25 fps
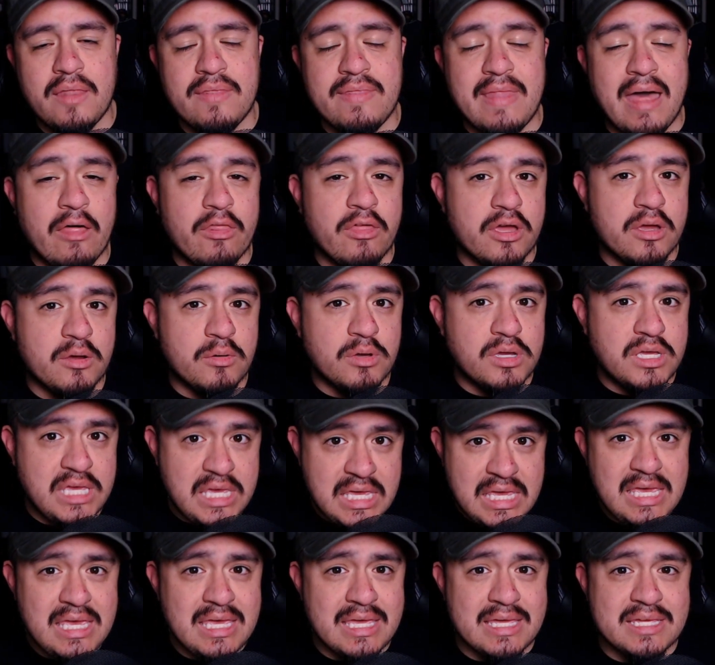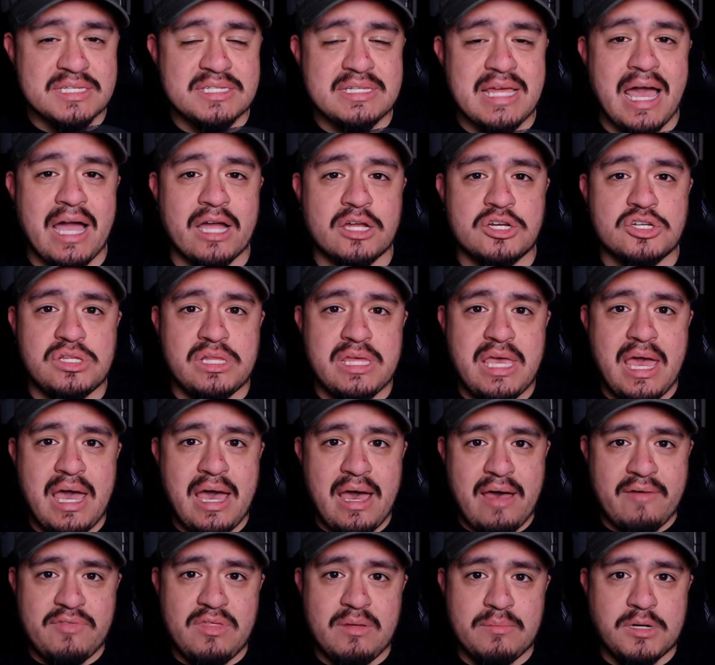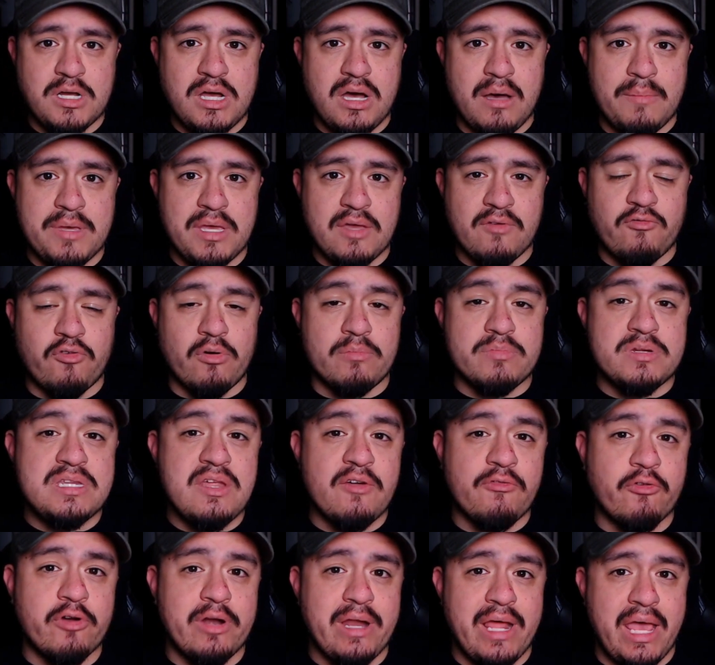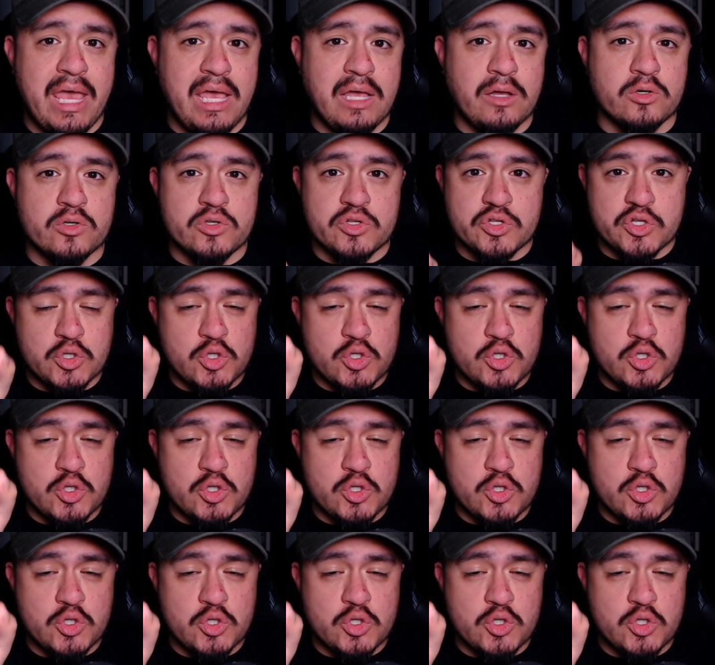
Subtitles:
Now the key is to actually have them coming from different angles.